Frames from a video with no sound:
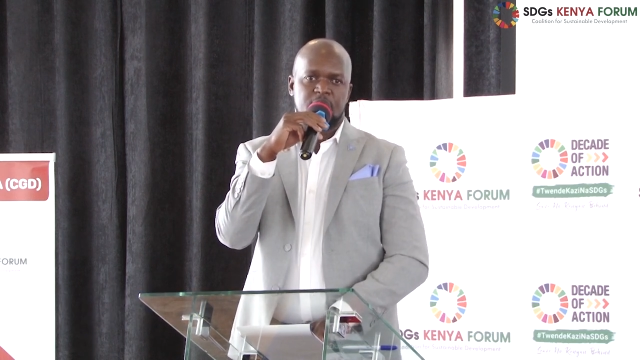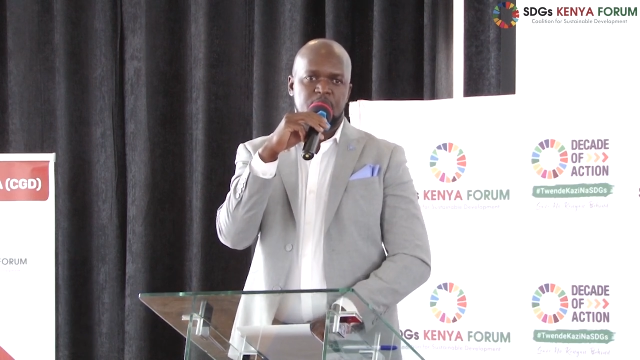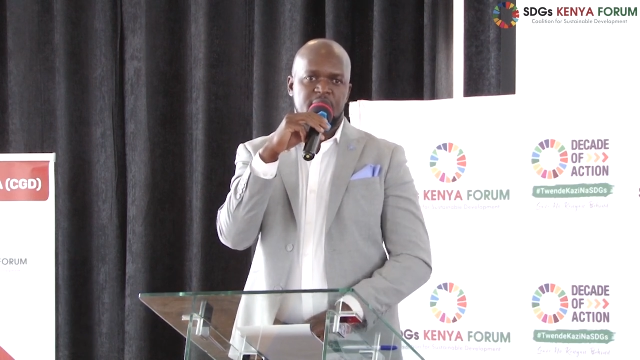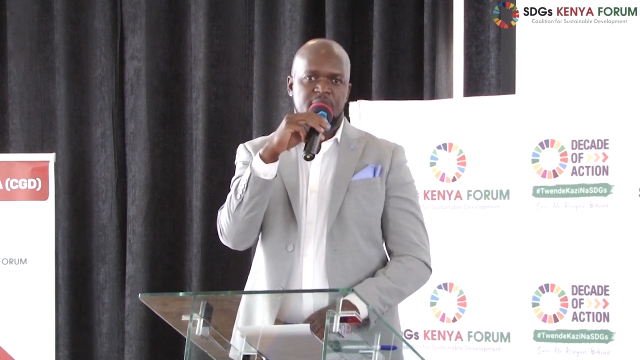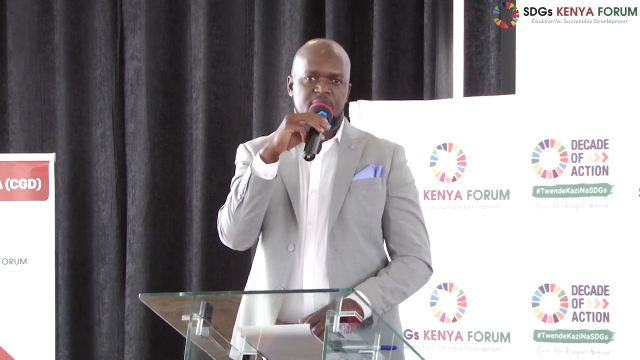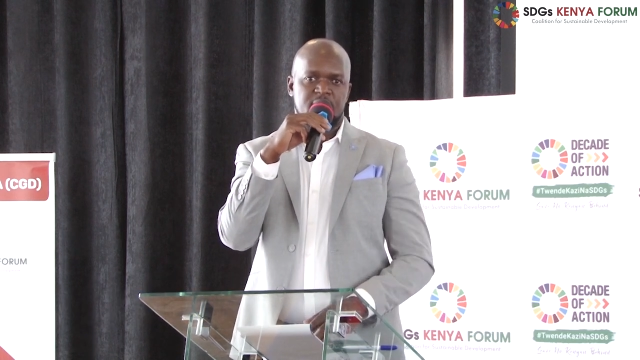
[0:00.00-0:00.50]
and
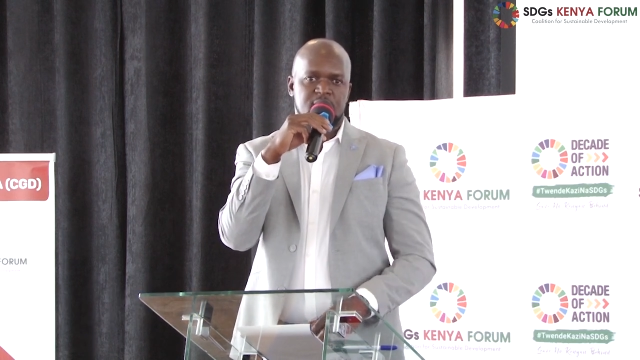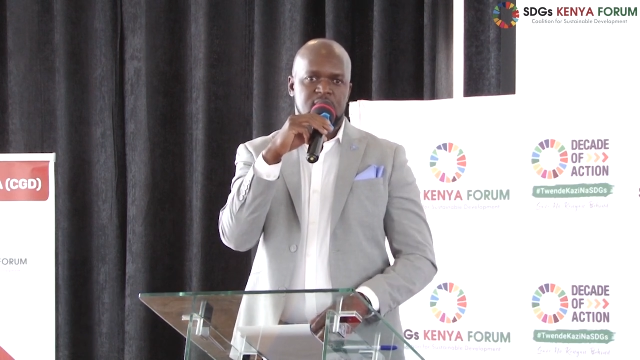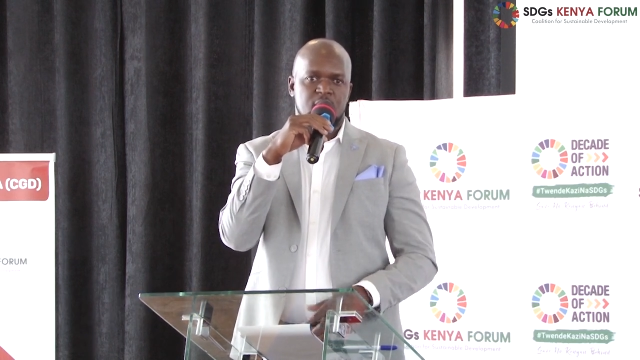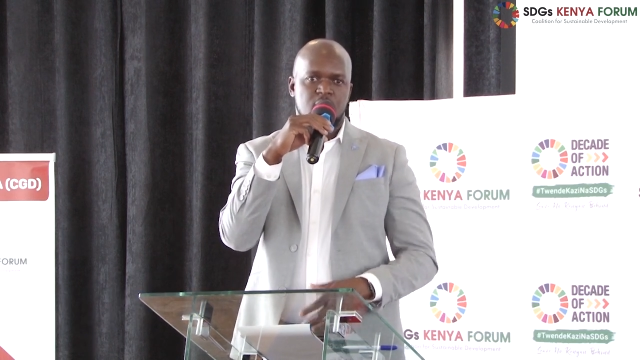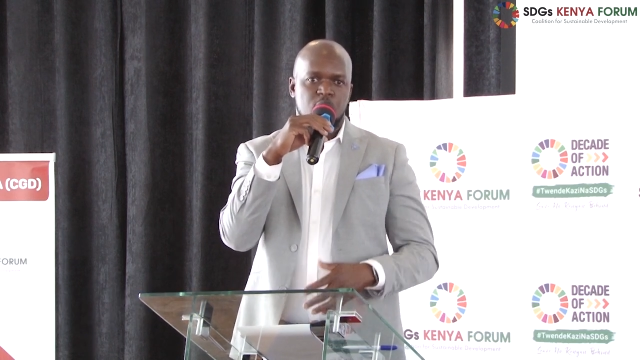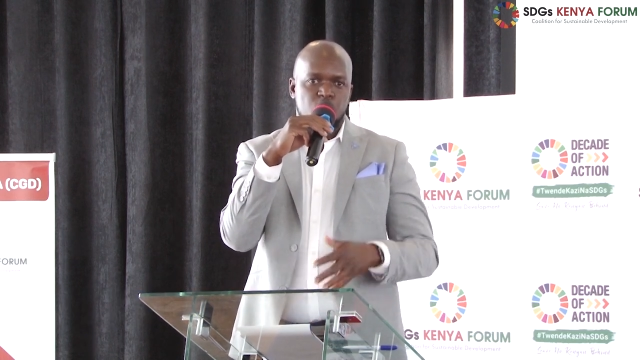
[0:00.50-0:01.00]
many
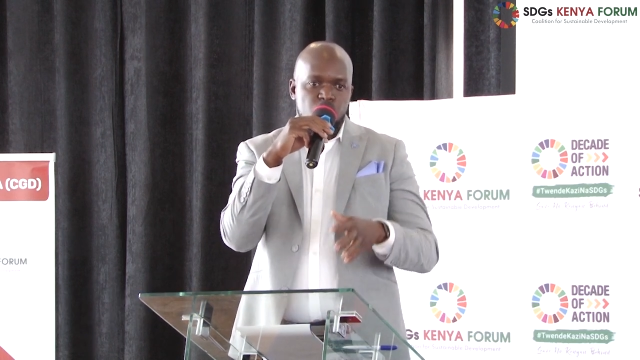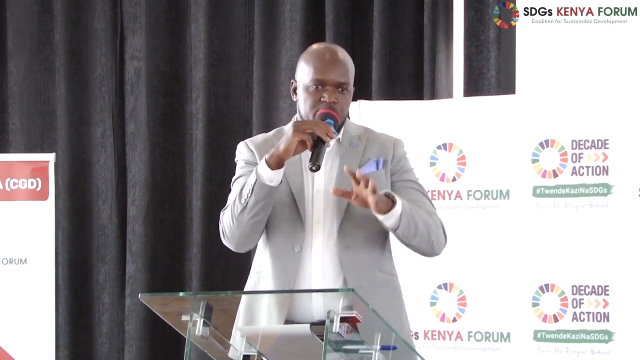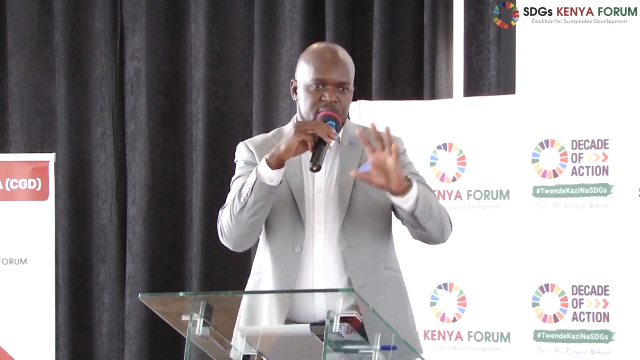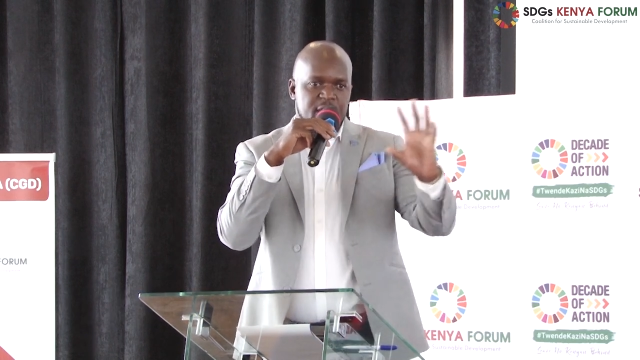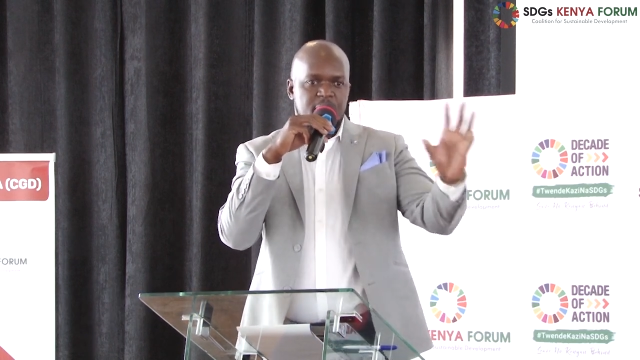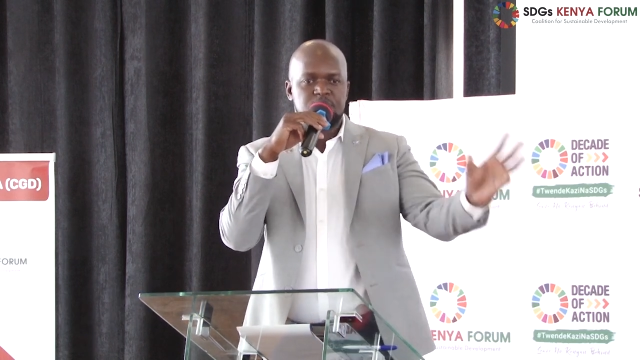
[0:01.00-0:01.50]
others who,
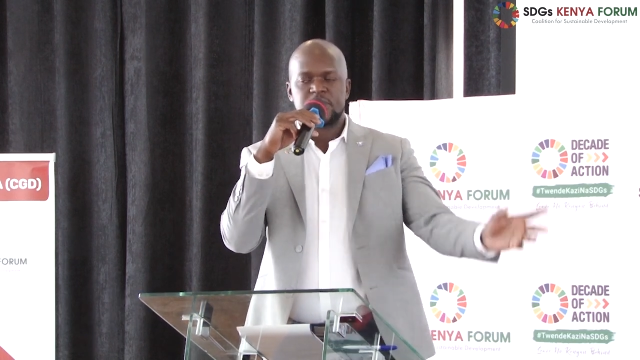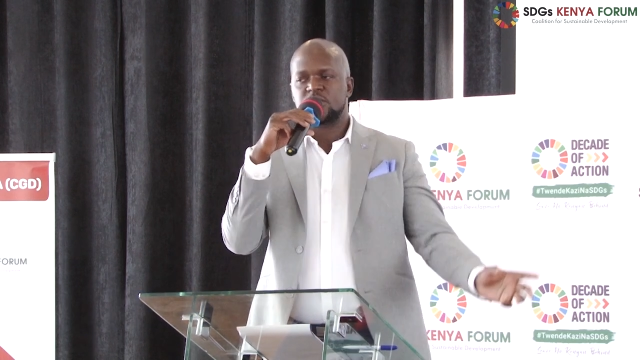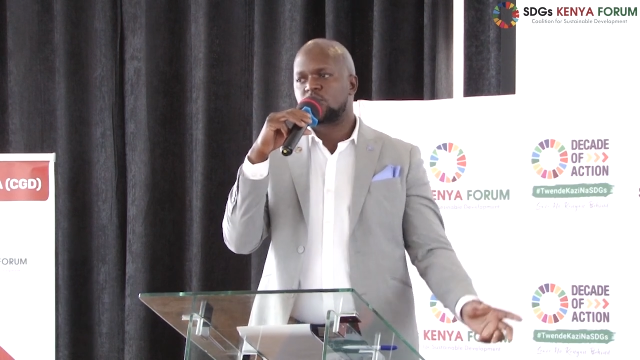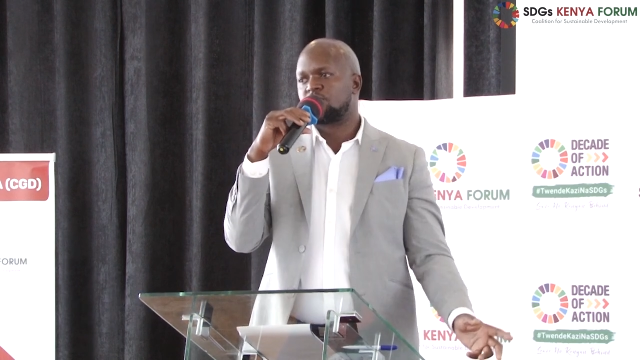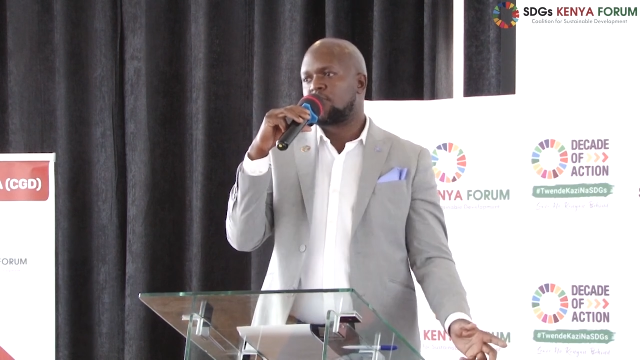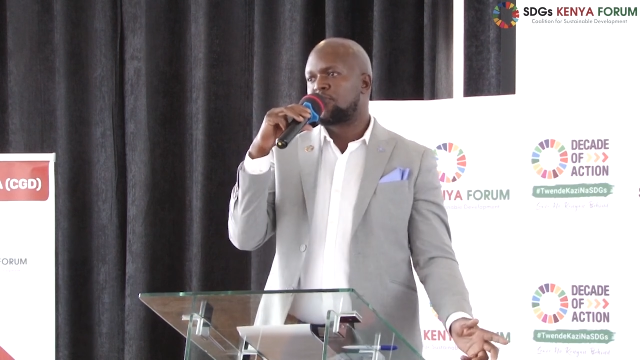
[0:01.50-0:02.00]
in the
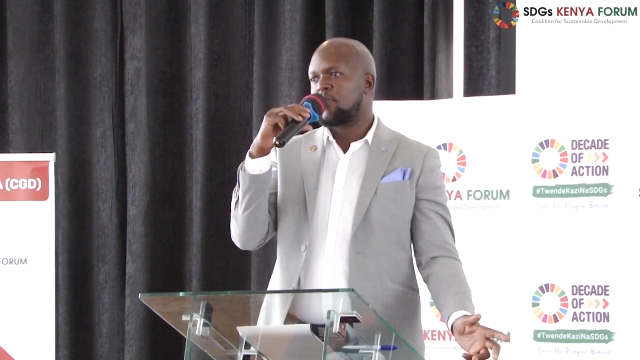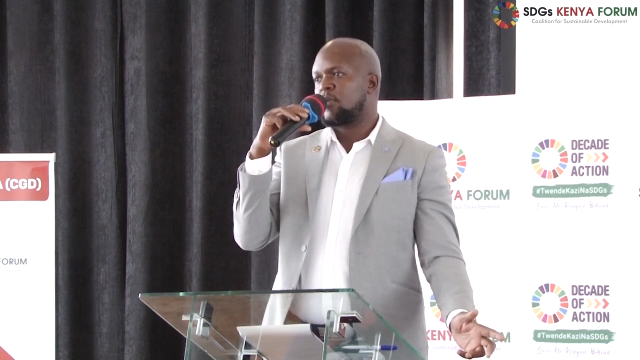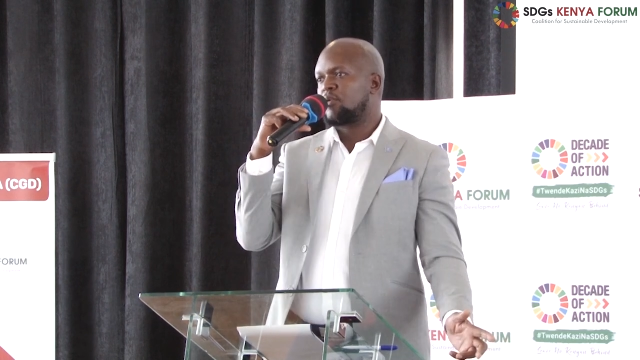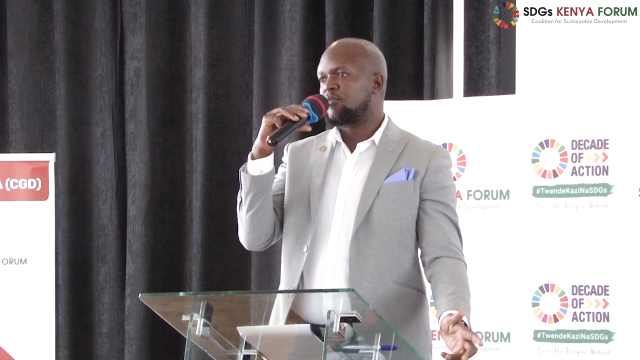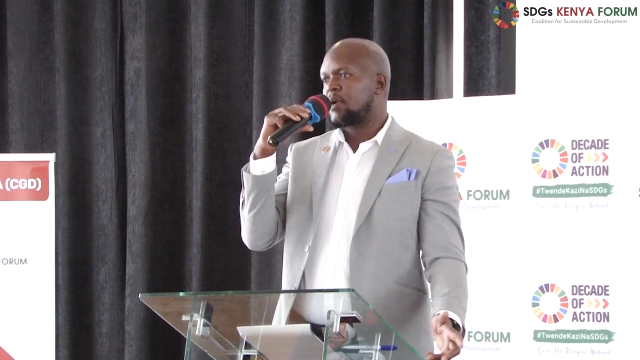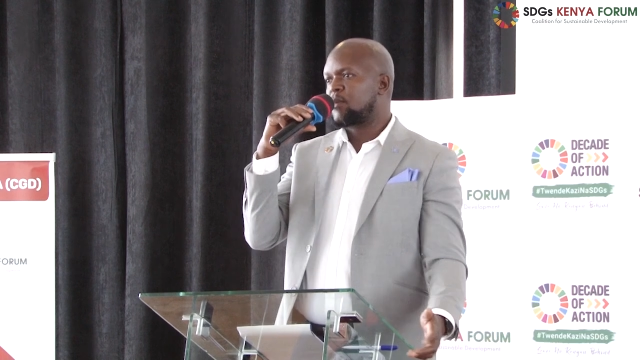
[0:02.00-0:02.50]
absence of a
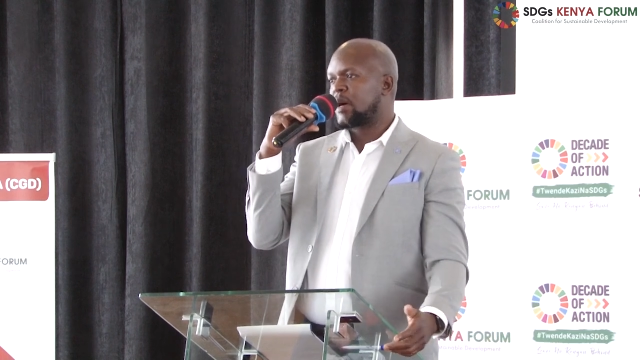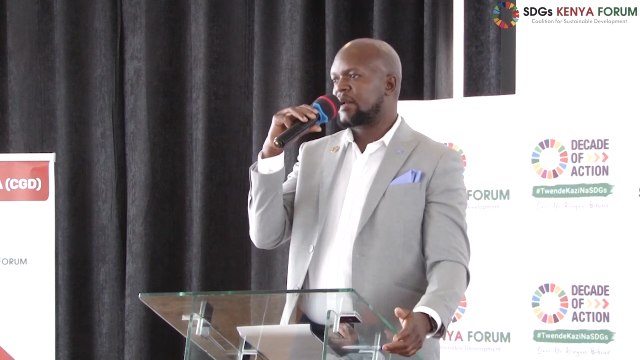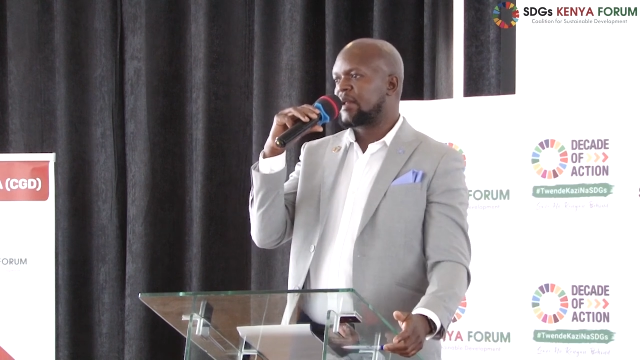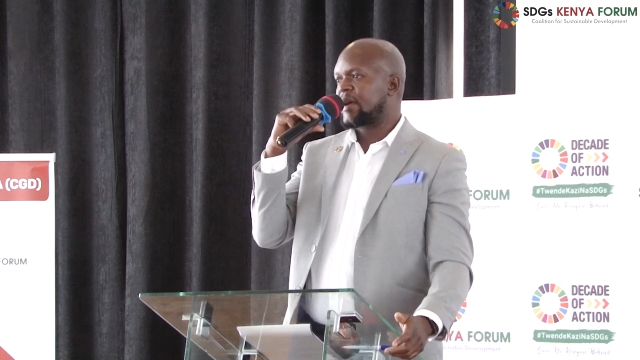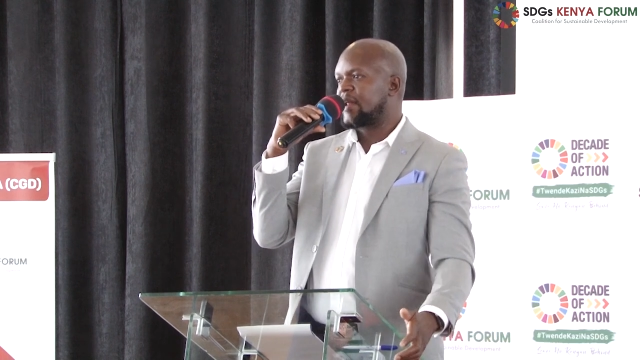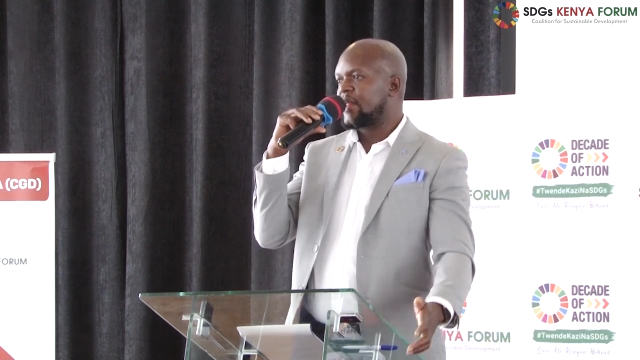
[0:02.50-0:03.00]
formal
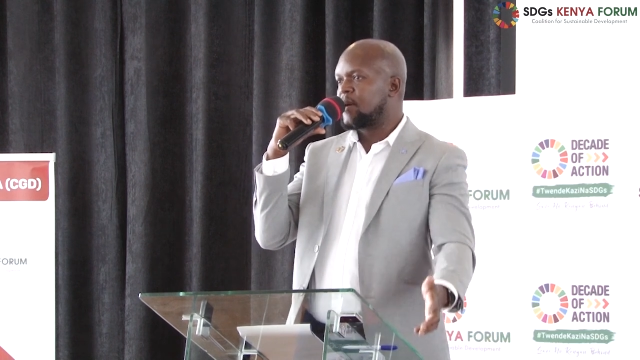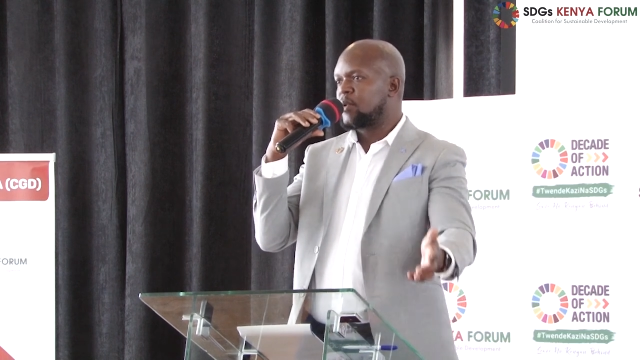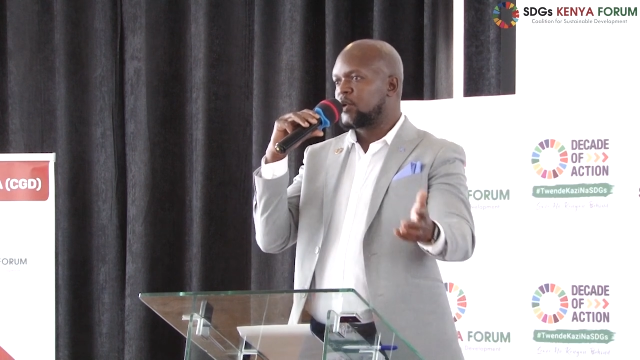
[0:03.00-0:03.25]
framework like an